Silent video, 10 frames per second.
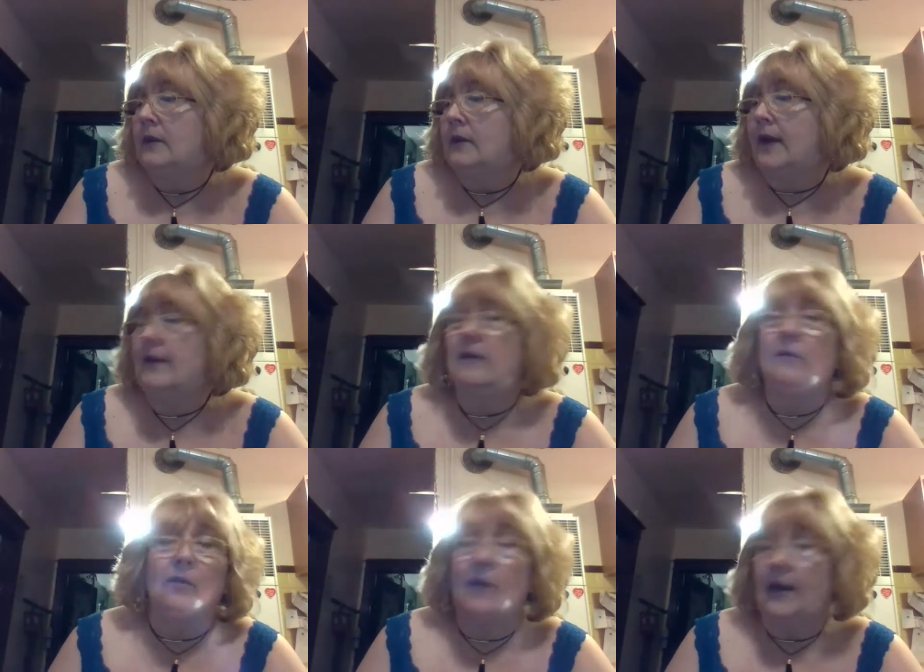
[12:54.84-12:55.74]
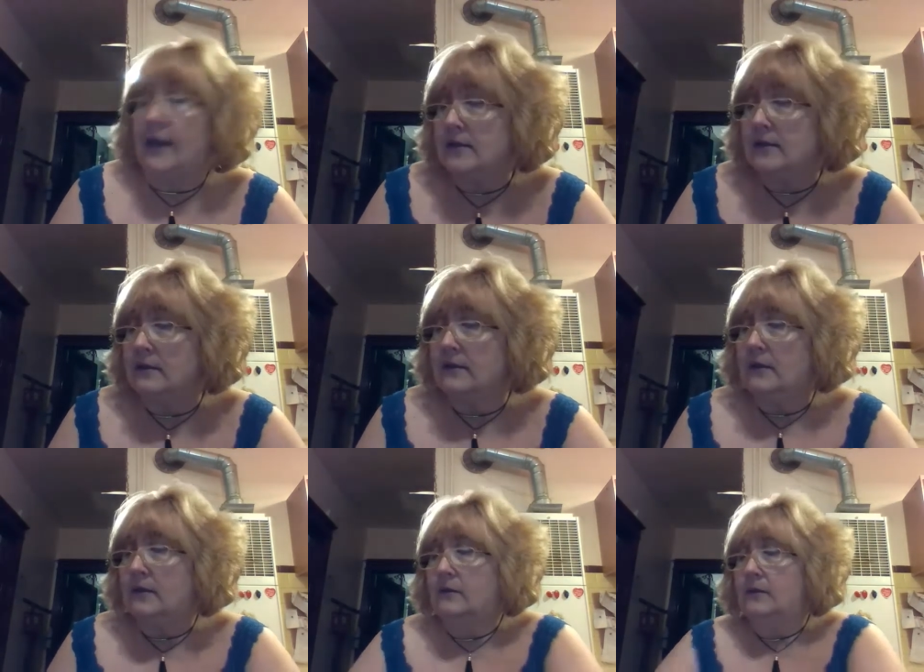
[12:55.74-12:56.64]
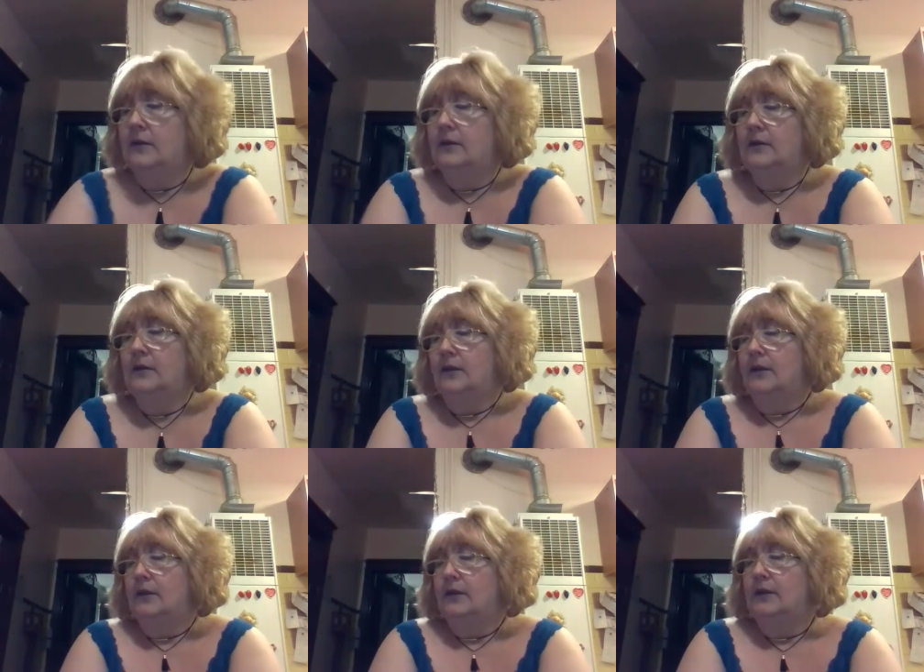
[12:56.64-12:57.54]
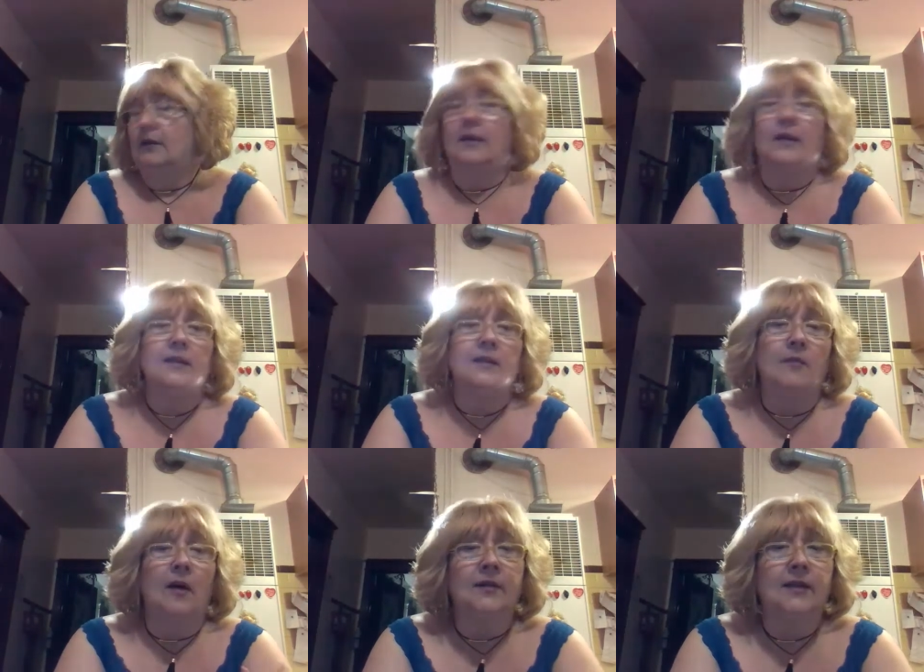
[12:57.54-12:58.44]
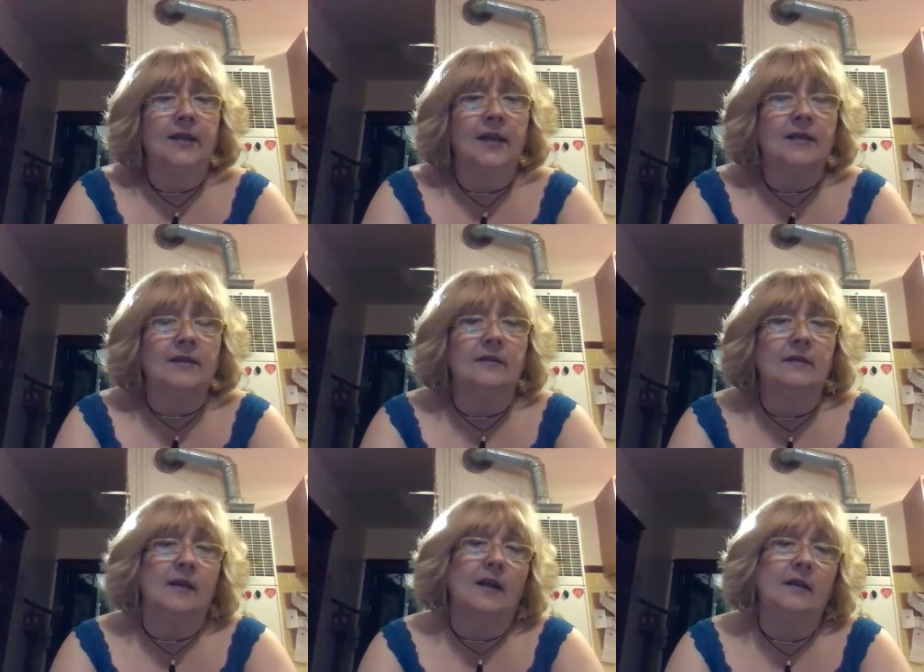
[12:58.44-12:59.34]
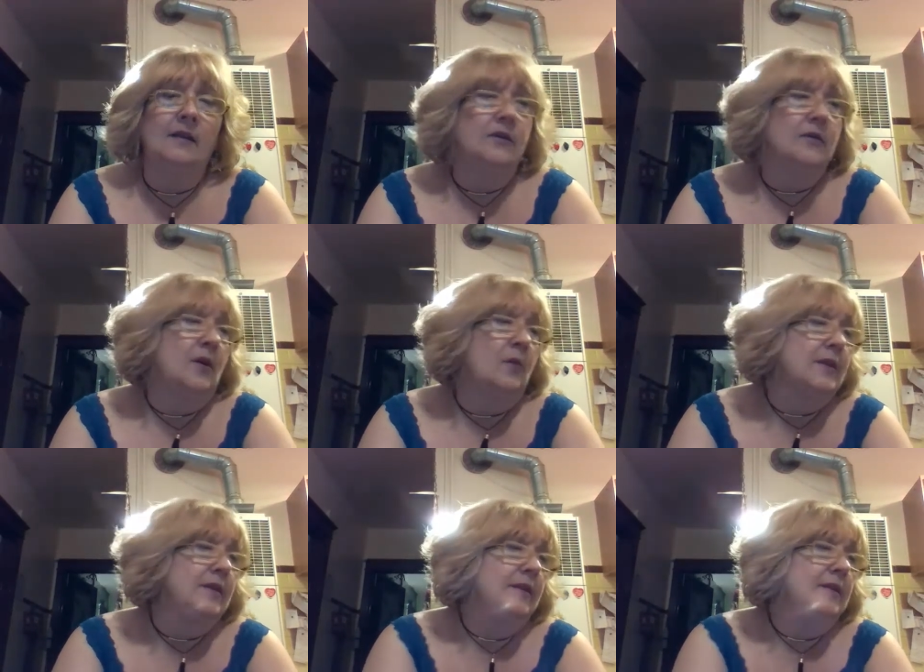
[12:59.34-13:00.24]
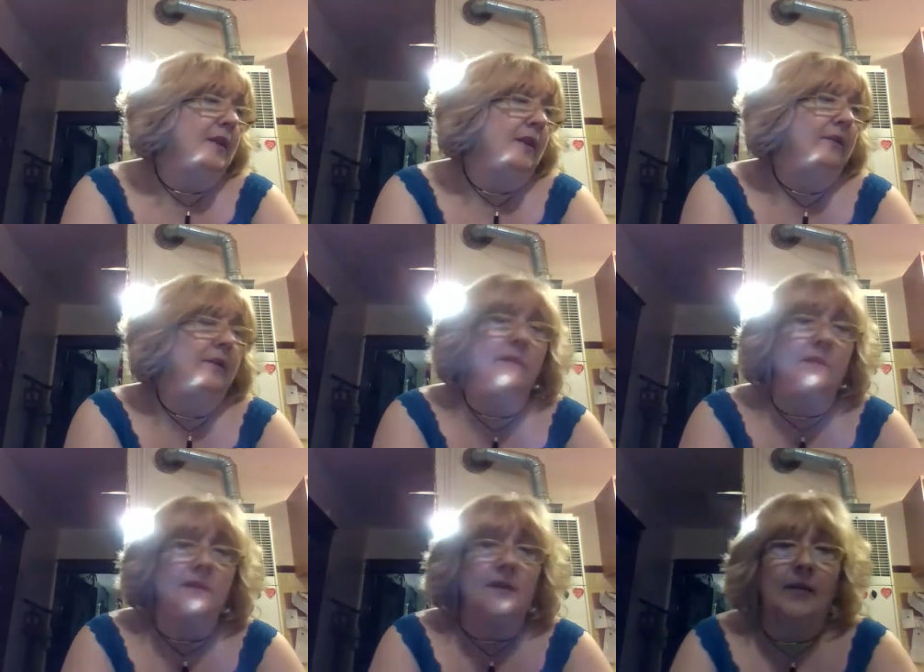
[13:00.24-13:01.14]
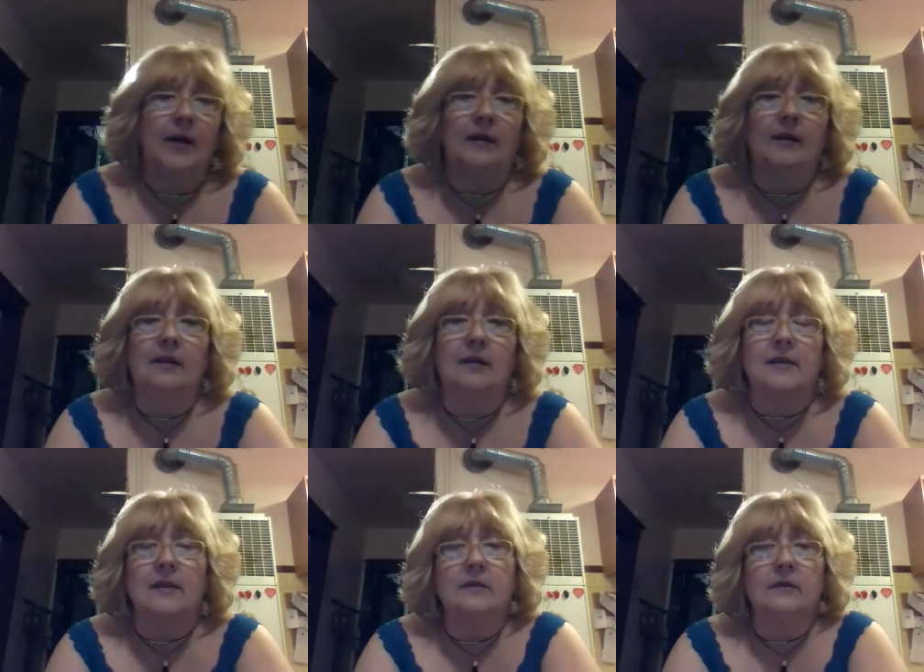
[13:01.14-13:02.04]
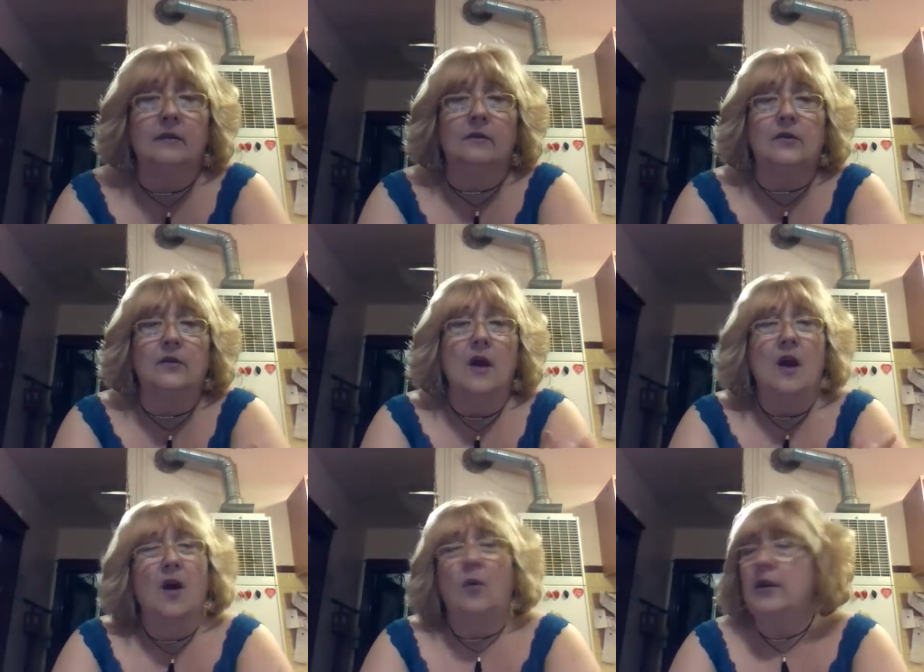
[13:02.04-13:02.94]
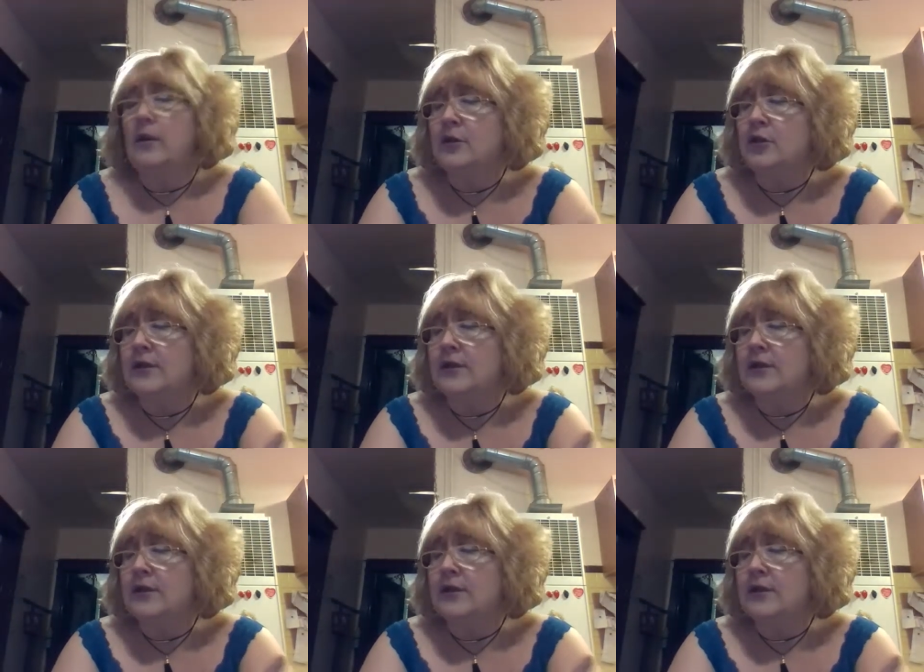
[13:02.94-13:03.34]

don't know. I guess, to multitask, an eyeliner is always nice to have it inside a palette, because then, you know, I shouldn't